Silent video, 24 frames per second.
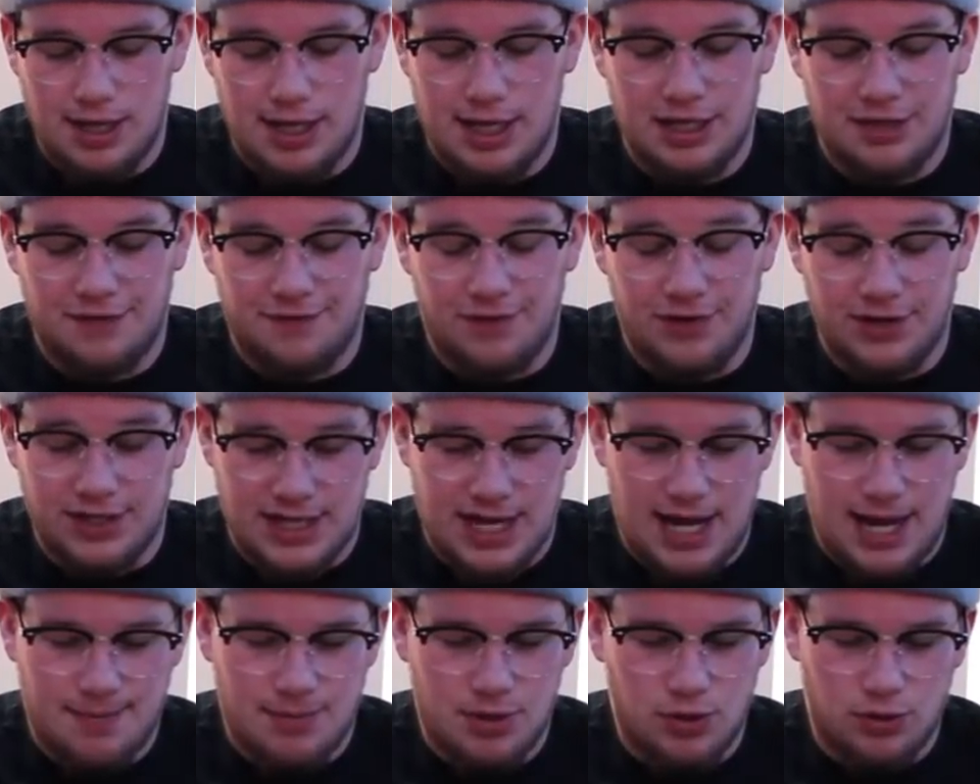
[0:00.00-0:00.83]
it's
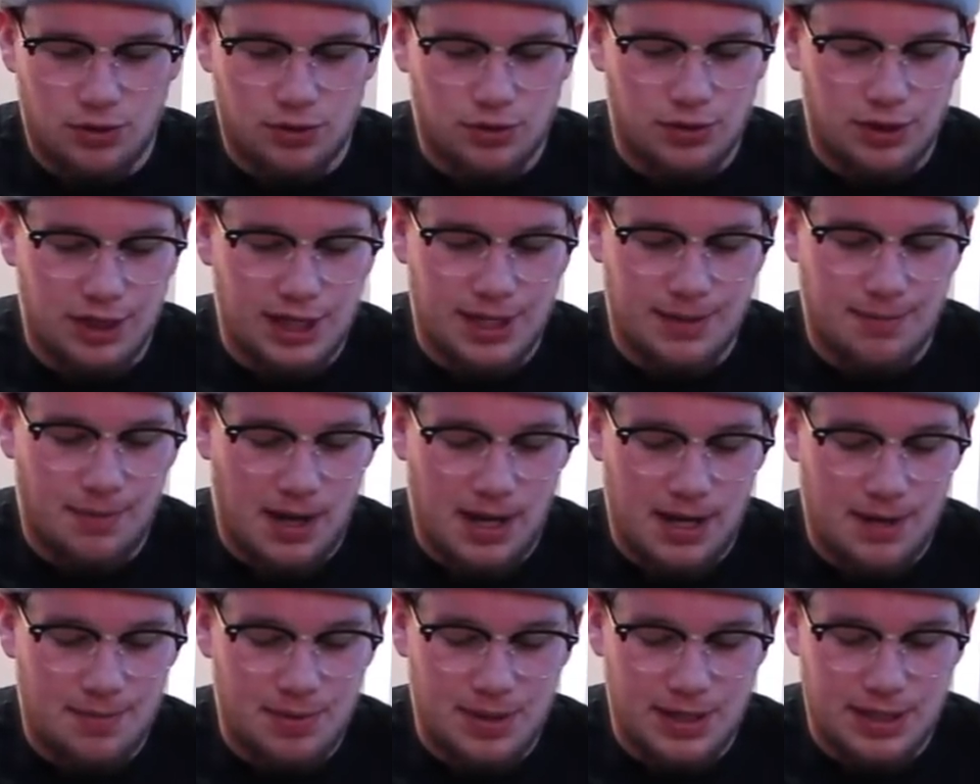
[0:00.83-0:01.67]
phenomenal in
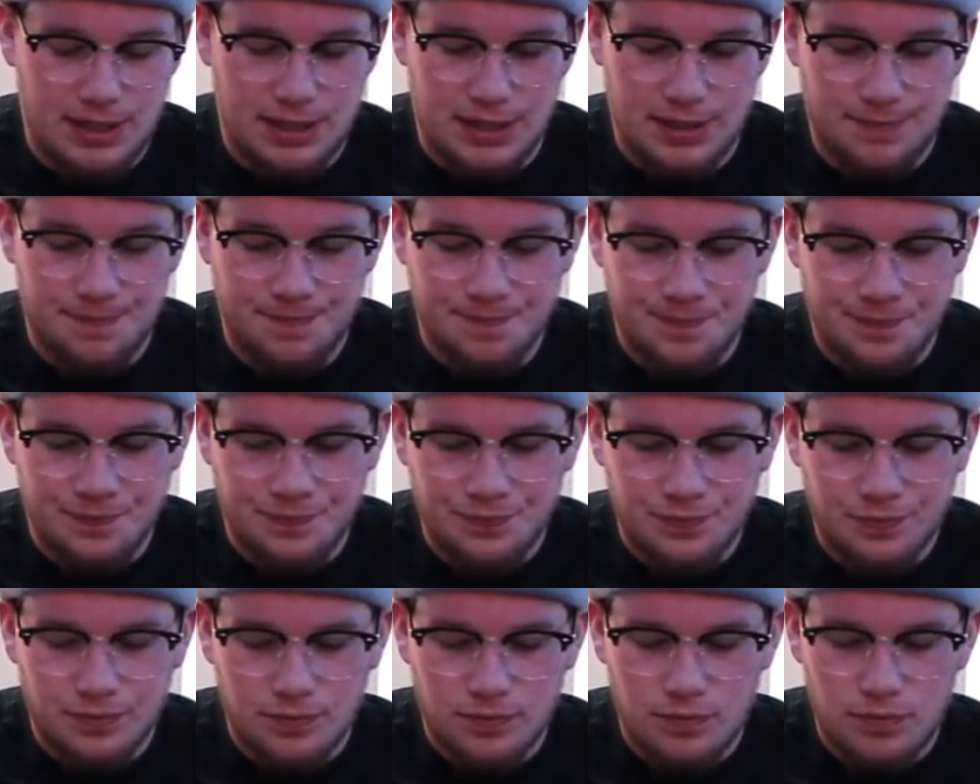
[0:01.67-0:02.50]
my opinion.
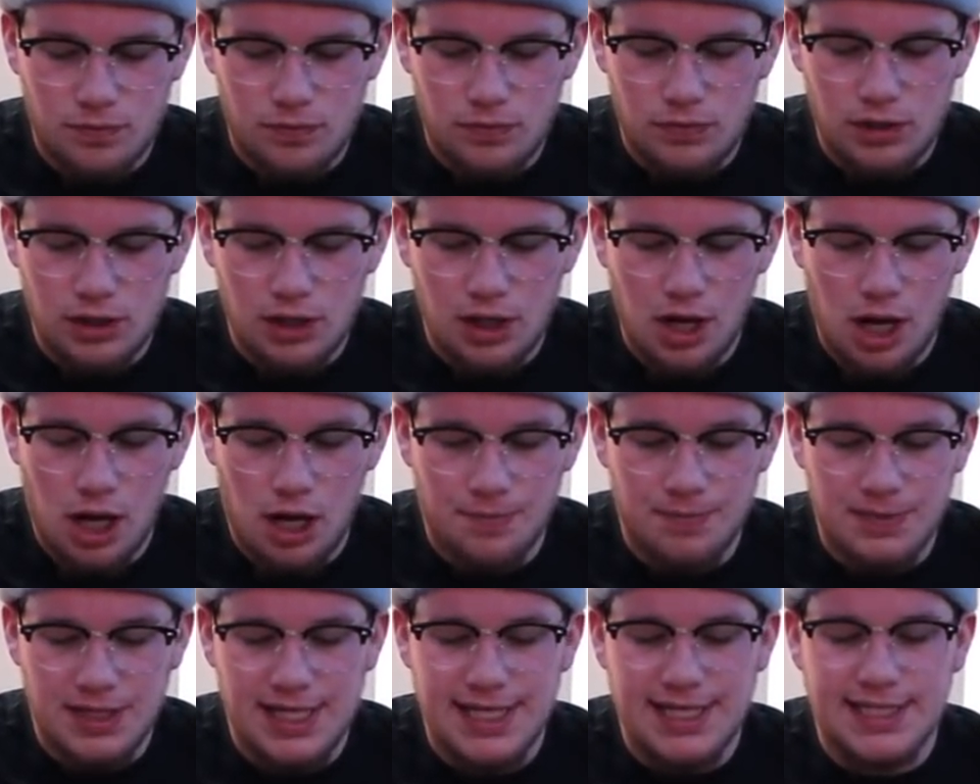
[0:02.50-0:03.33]

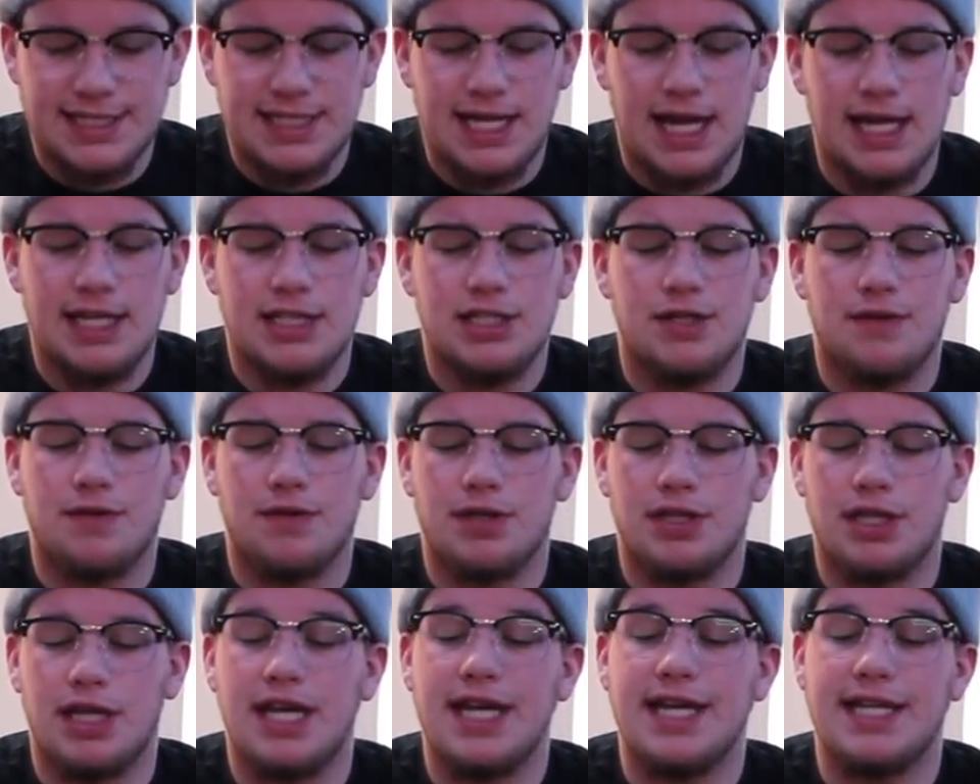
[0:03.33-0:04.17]
The inside
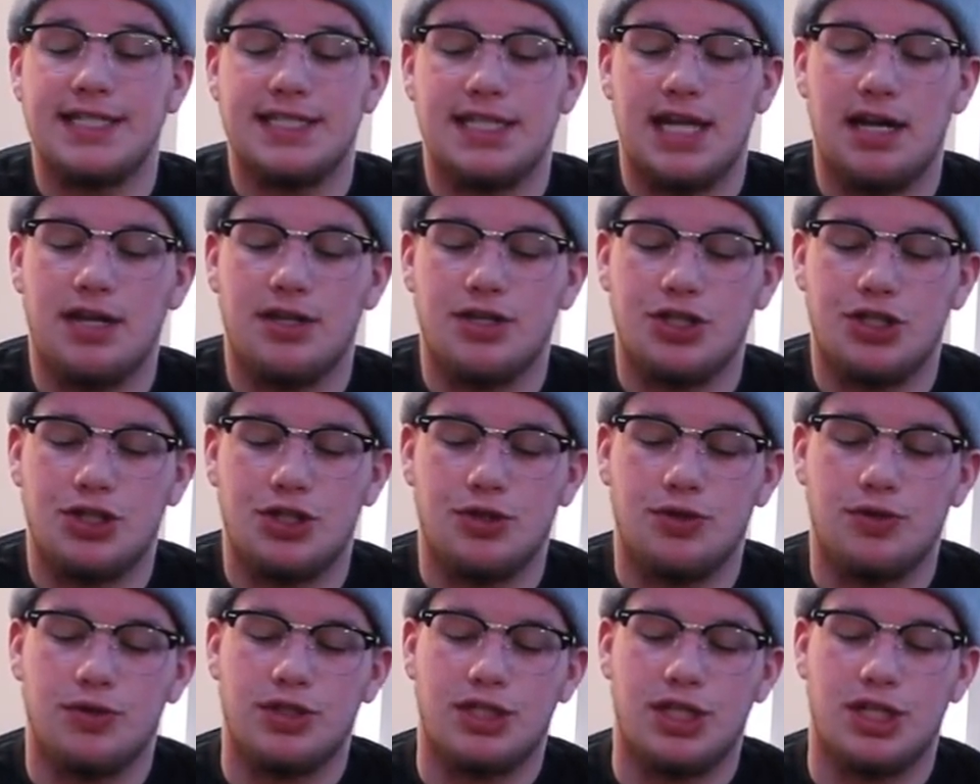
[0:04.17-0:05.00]
of the
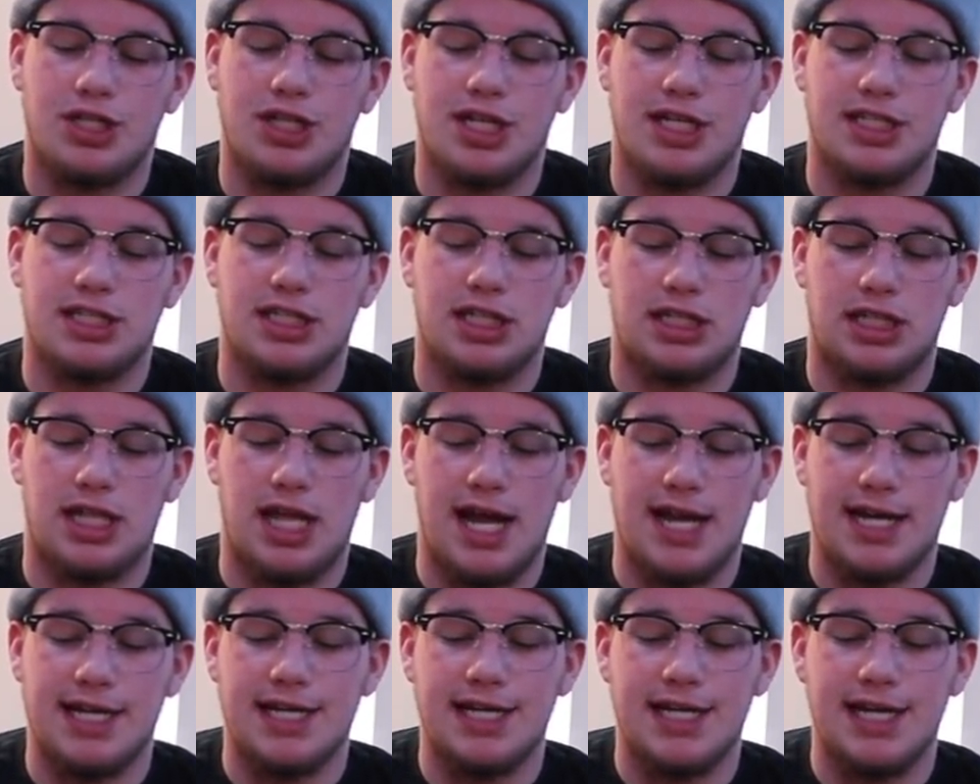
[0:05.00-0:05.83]
shoe, such as the
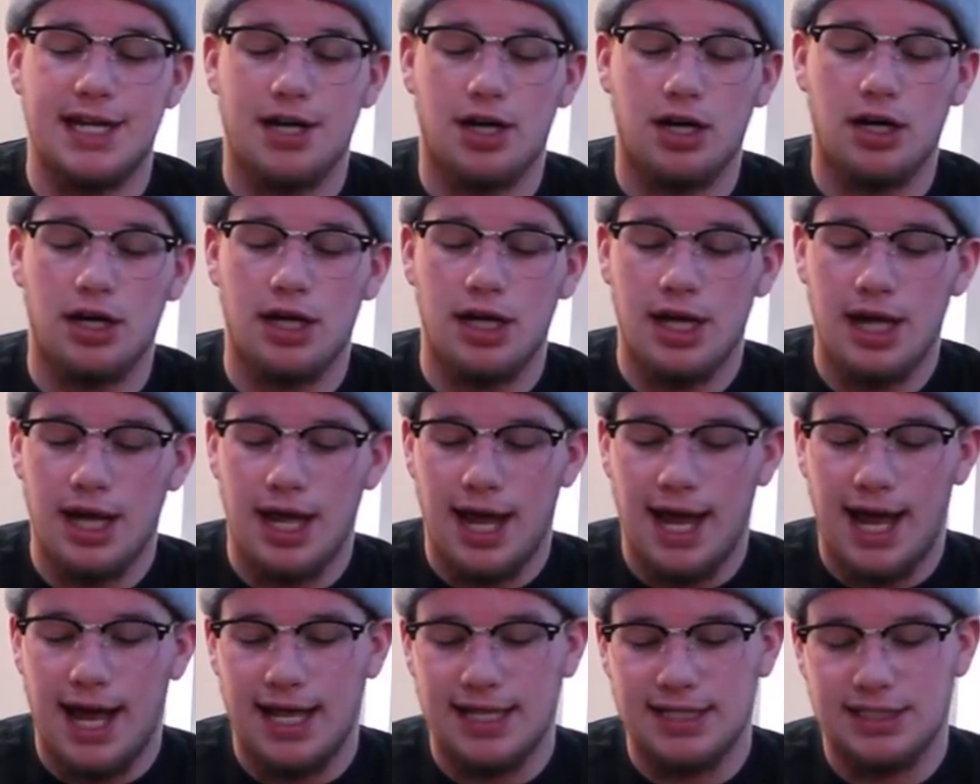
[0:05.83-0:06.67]
lining here,
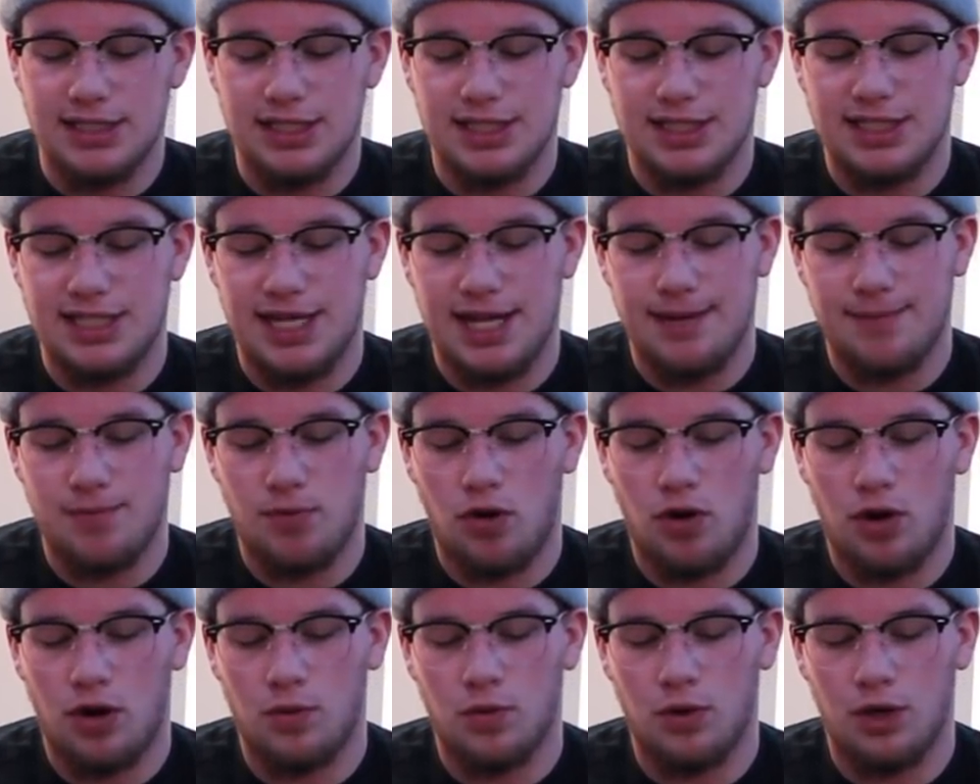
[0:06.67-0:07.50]
has the same
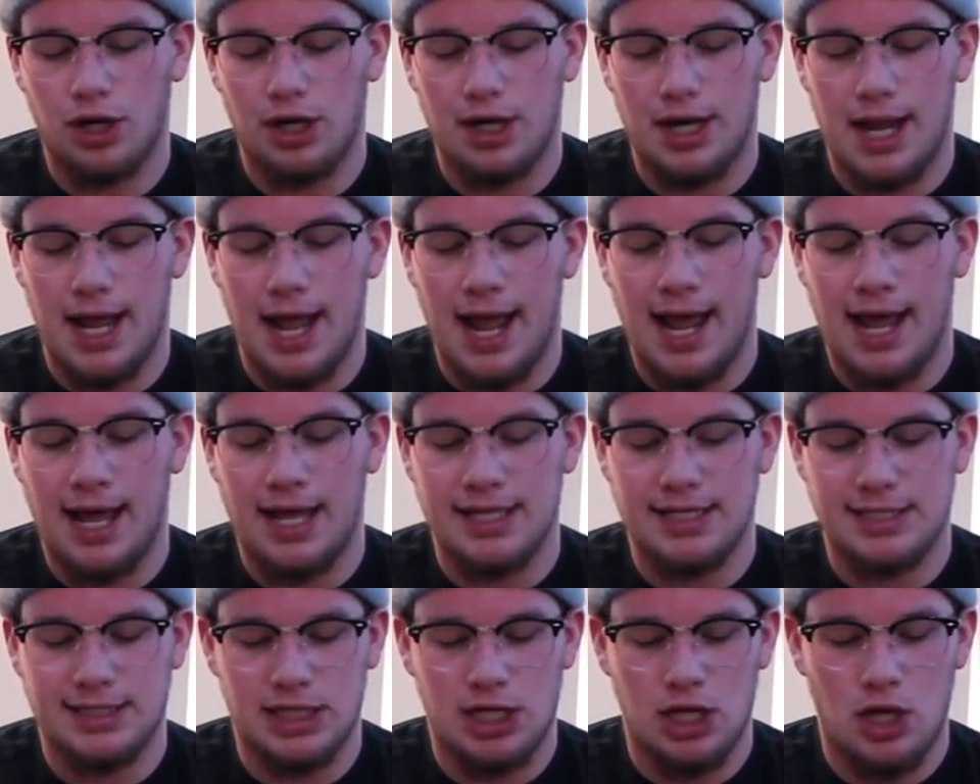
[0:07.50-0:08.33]
artwork
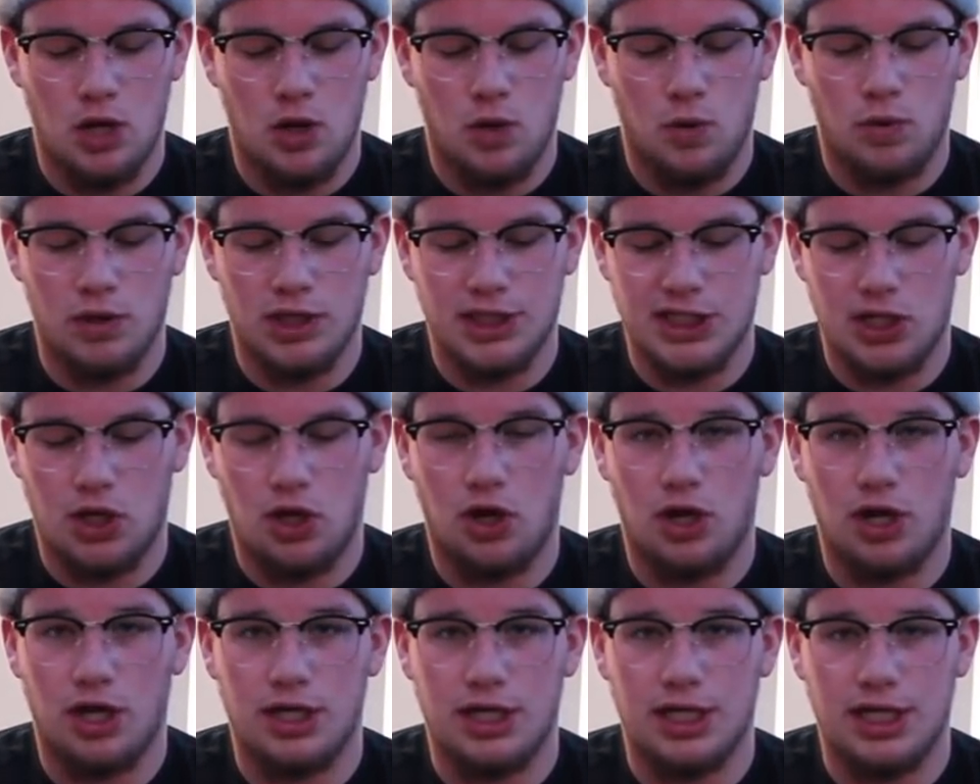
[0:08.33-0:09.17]
as what's
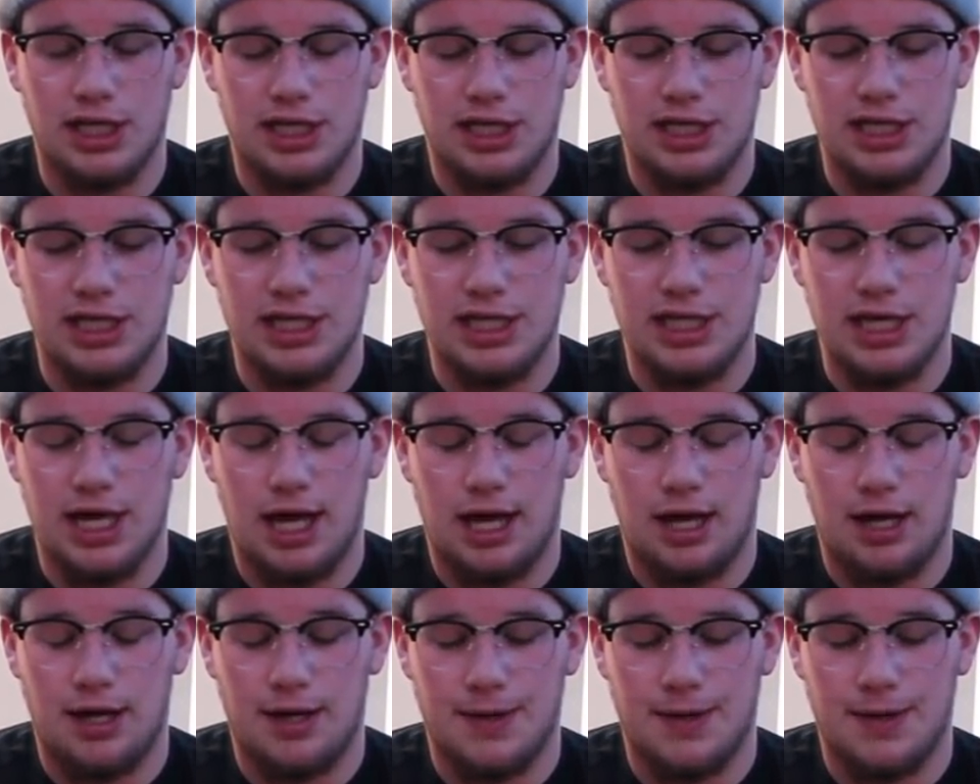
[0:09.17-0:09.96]
on the